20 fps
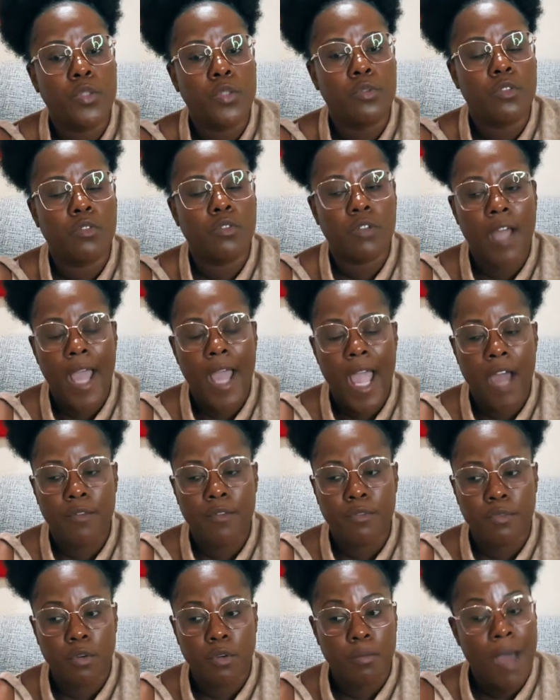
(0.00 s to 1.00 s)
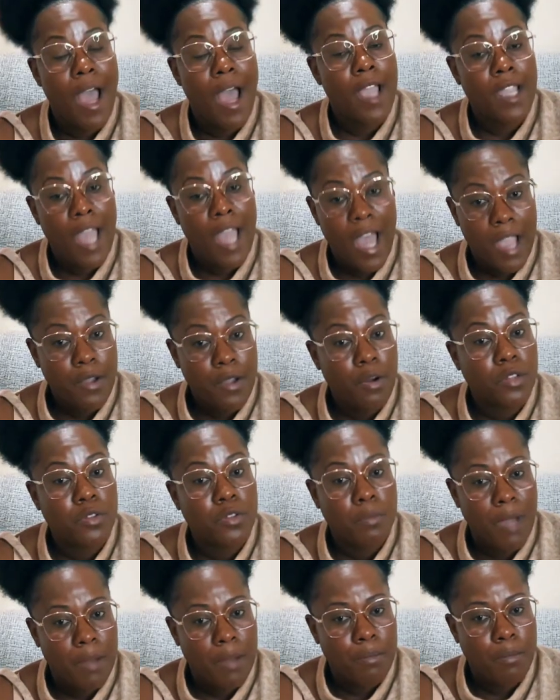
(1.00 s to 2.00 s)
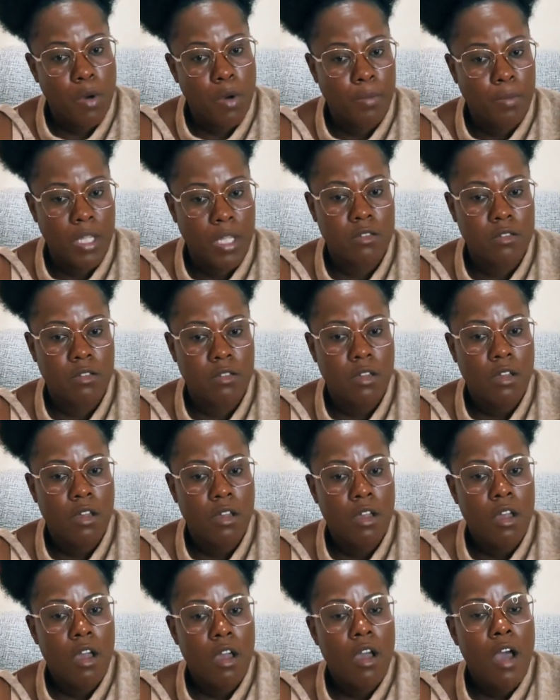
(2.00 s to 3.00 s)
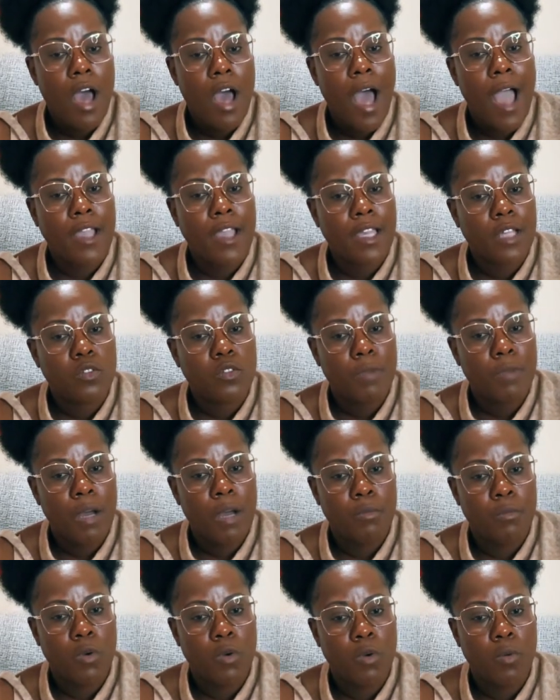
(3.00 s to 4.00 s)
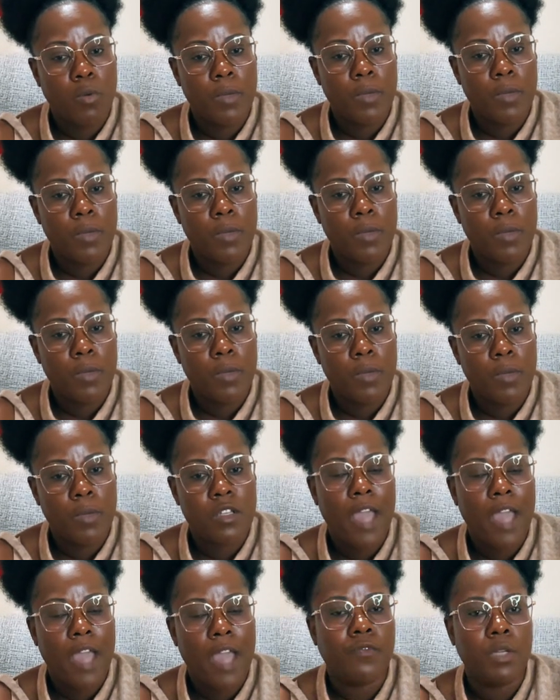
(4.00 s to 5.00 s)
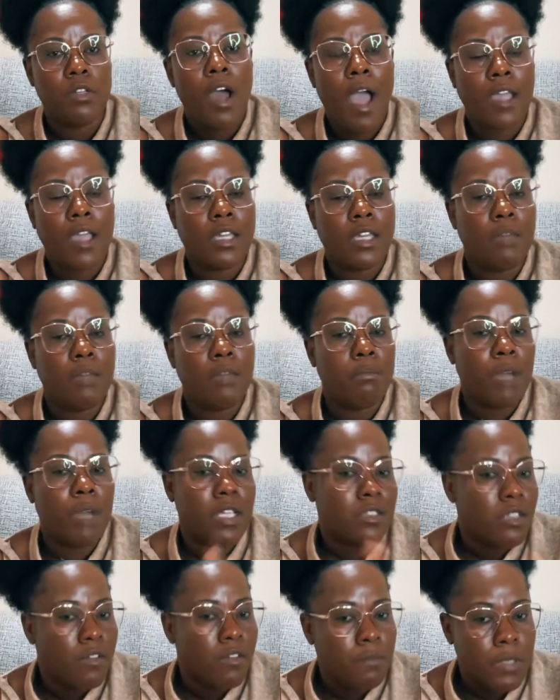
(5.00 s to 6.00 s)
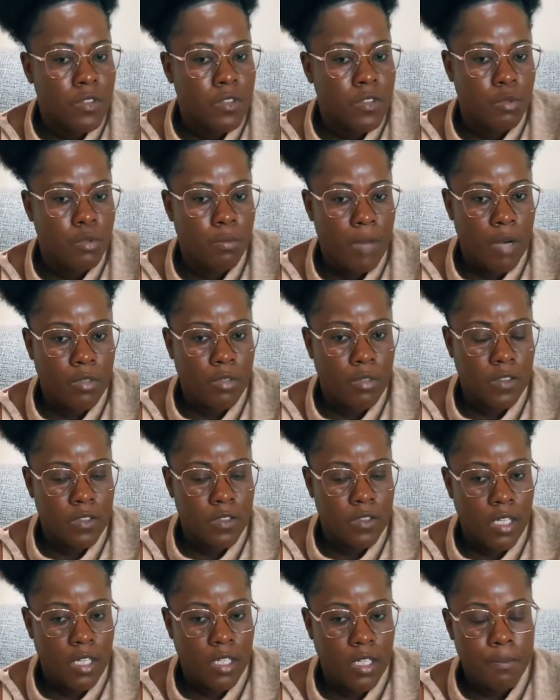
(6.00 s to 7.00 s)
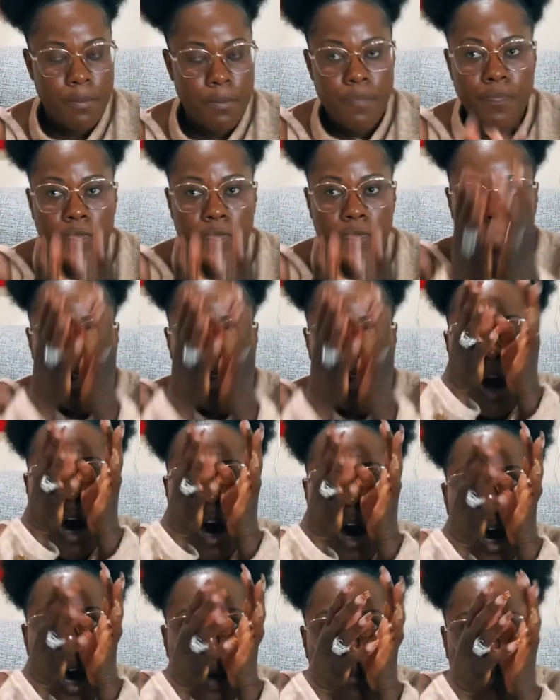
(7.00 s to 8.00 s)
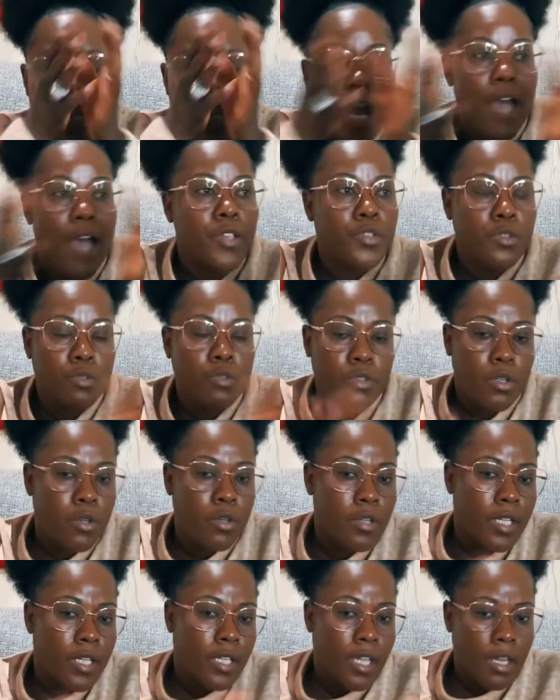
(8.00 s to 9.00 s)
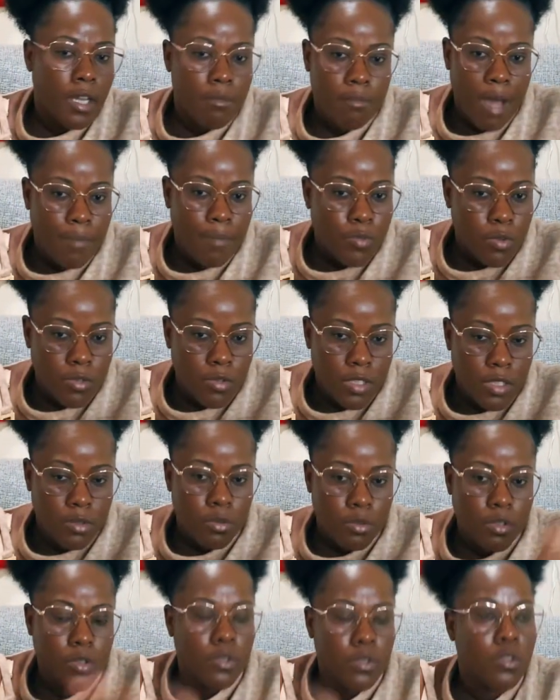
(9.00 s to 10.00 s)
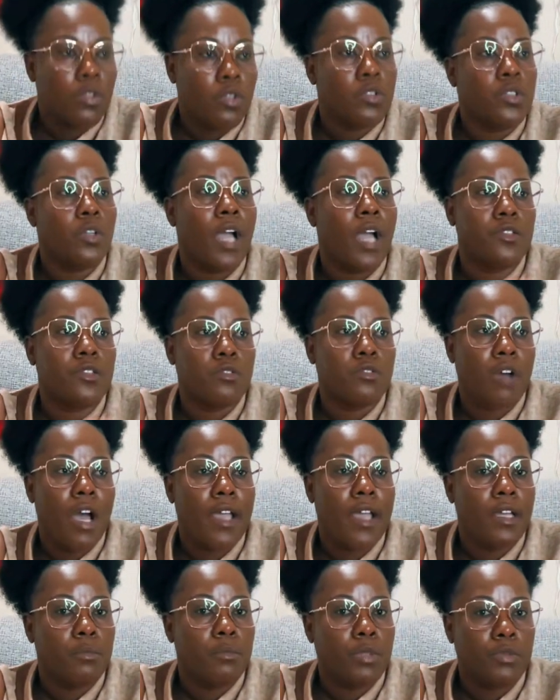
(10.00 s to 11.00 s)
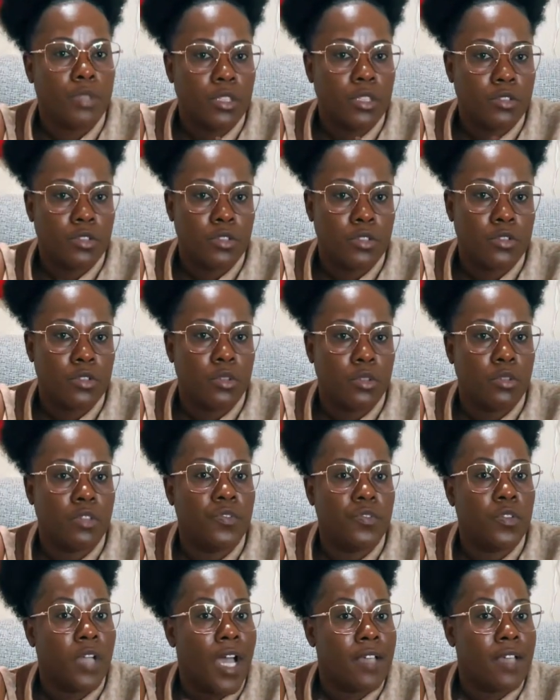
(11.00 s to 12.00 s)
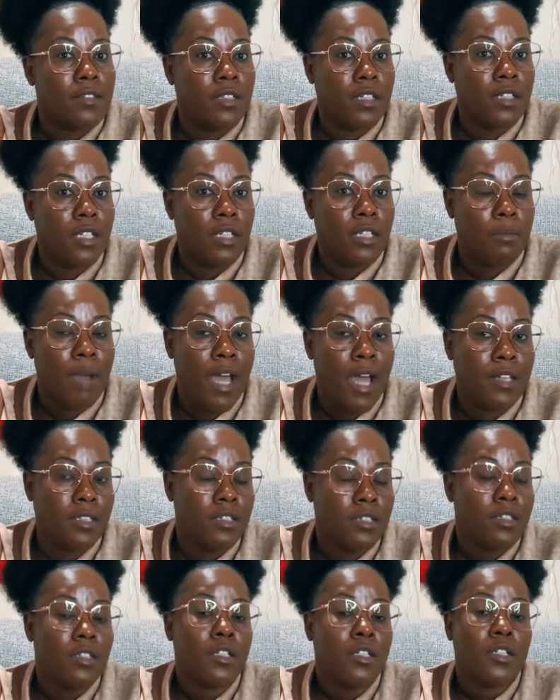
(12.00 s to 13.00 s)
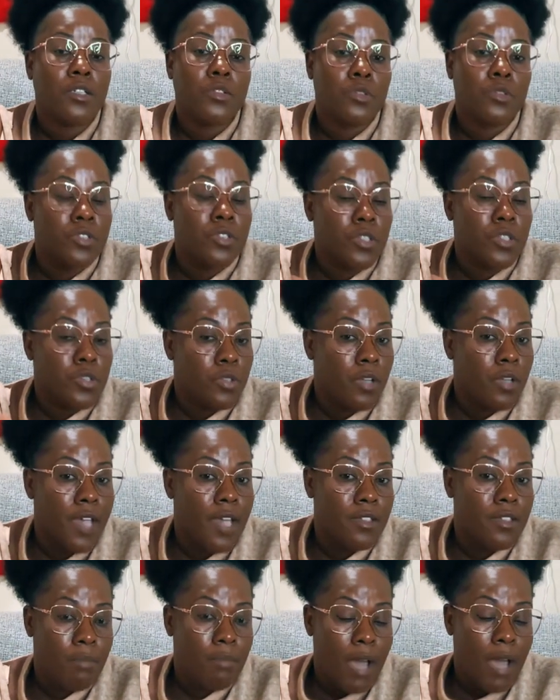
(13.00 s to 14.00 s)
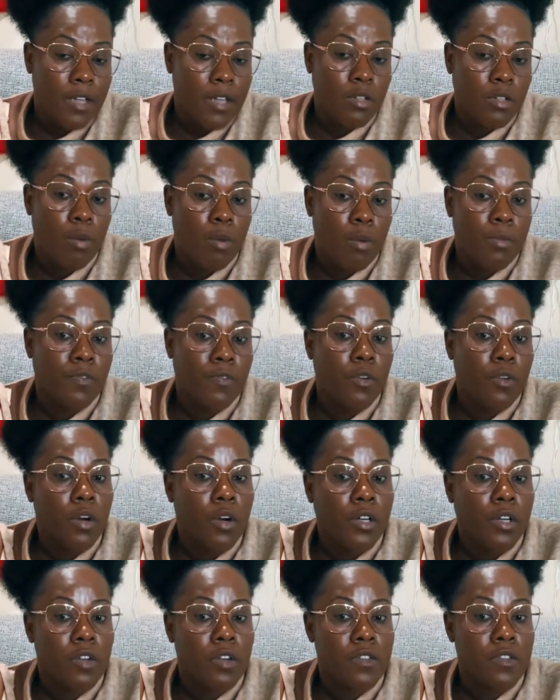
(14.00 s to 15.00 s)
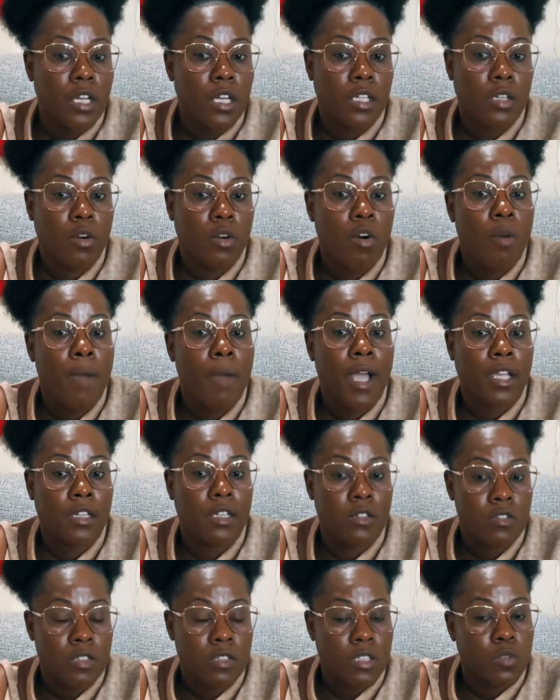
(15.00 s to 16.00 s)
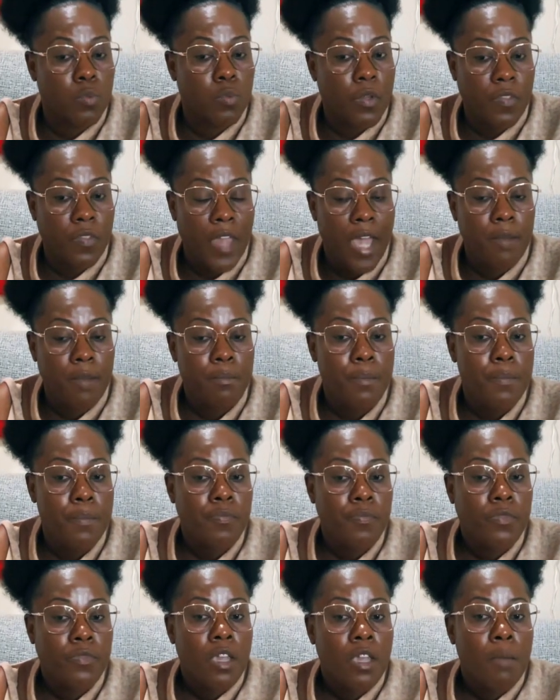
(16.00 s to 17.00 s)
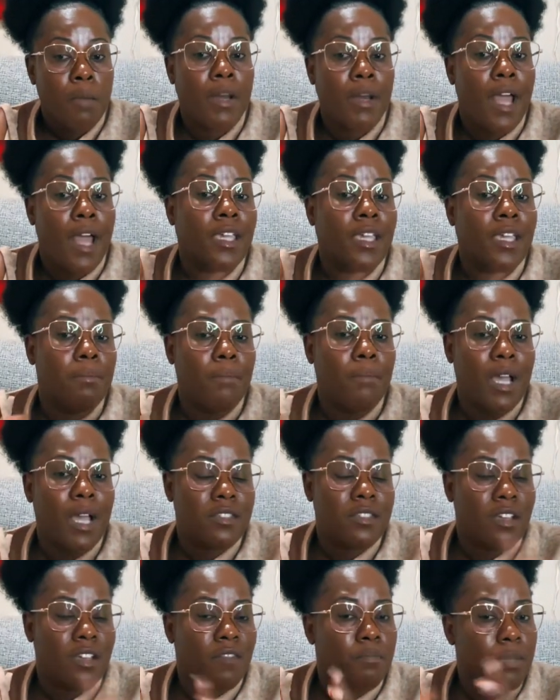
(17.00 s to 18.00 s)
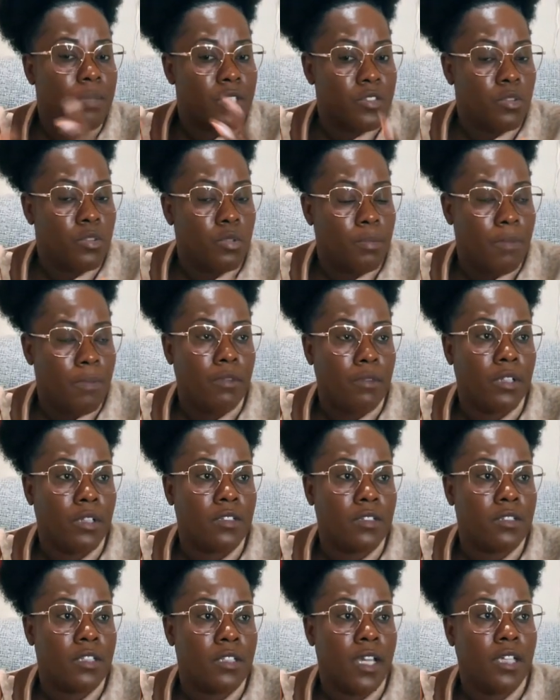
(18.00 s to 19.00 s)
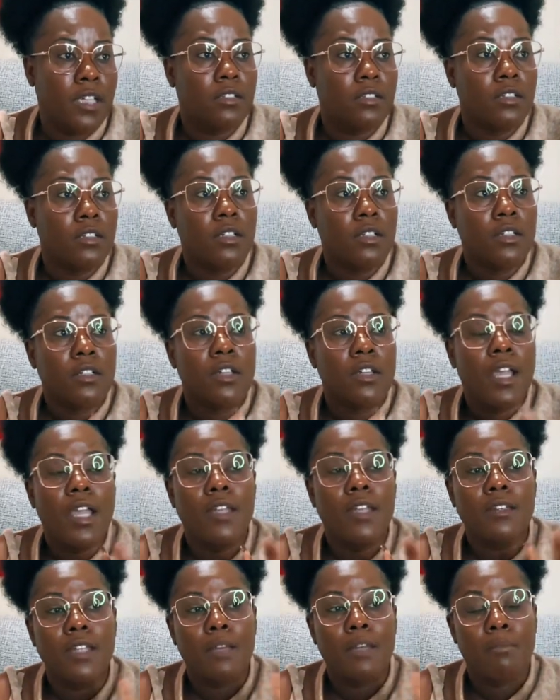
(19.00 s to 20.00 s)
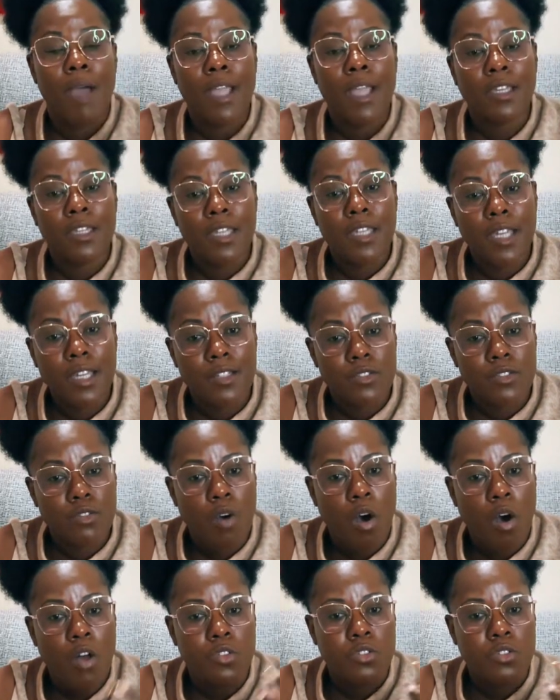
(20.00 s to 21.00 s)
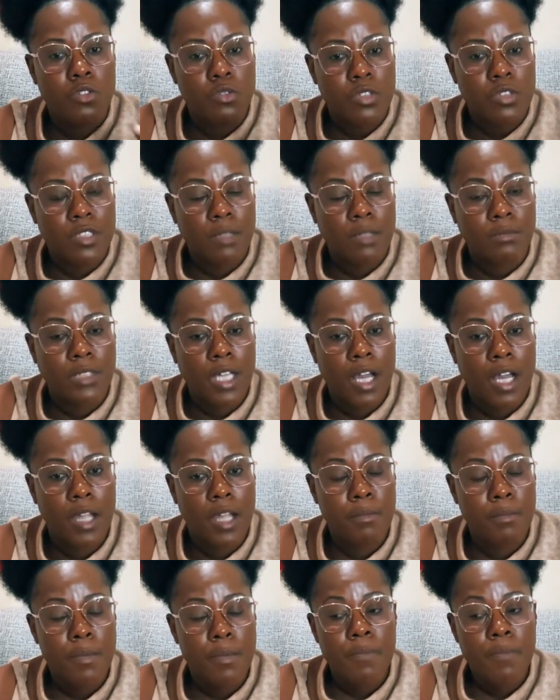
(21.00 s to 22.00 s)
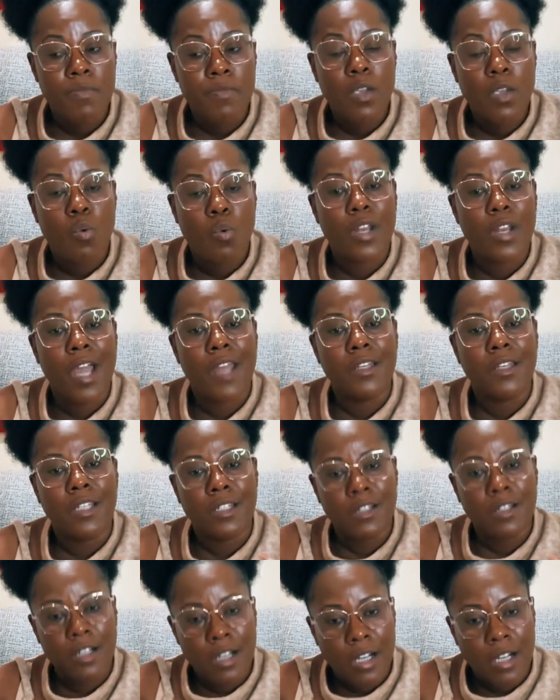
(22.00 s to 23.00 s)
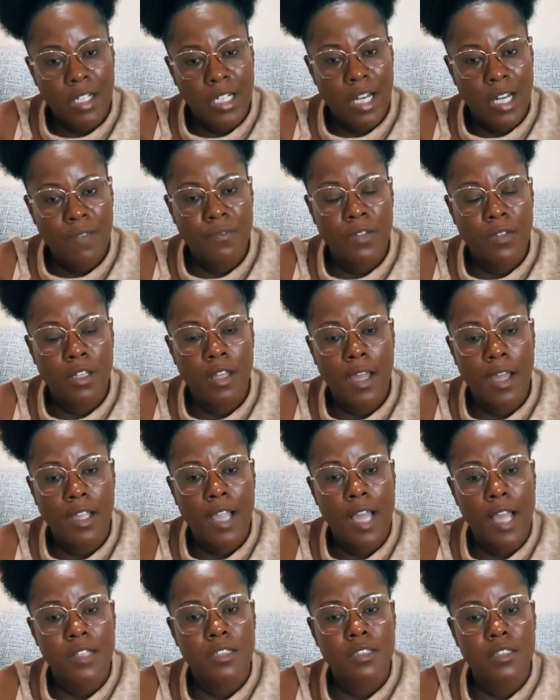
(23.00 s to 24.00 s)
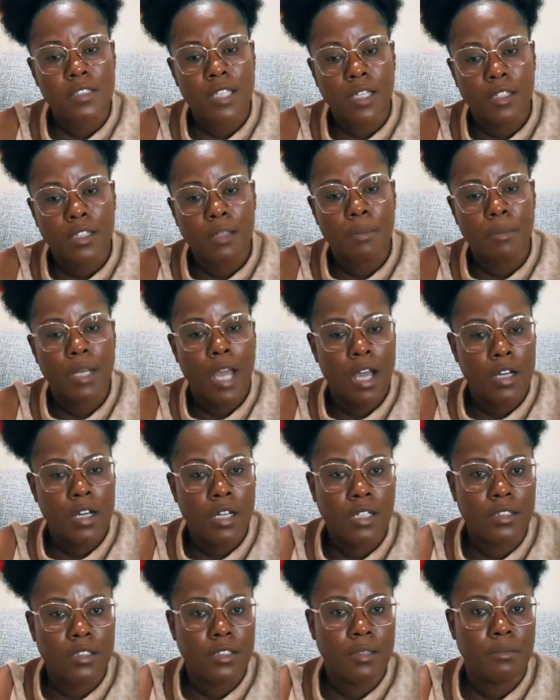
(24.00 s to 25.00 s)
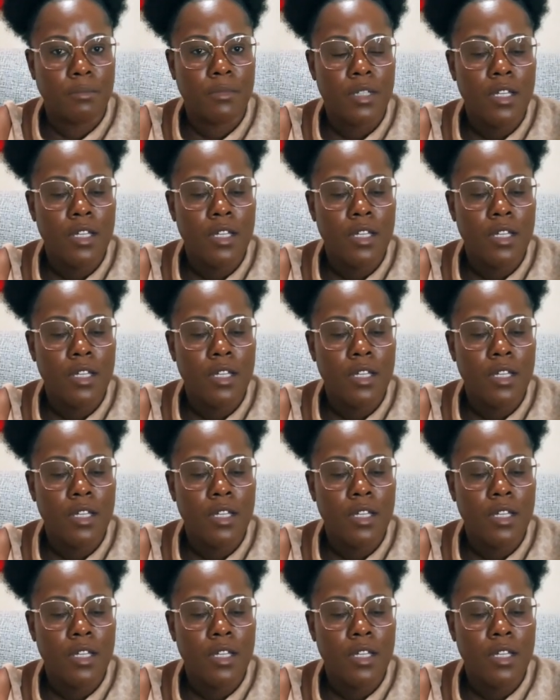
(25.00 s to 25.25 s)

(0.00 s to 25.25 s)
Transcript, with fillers: you do not have room. I, I go through my moments. I get to my moments. Like for me, I keep myself busy with my real estate. Um, guys, you know, again, Mapto Dino, you know, you guys know I am a realtor. So if you guys need anybody to assist you guys in buying a home in Florida or selling a home, I can assist with that. But I keep myself busy with my real estate. And then my kids also sometime when I need a hug and I feel like I just take them and I hug them.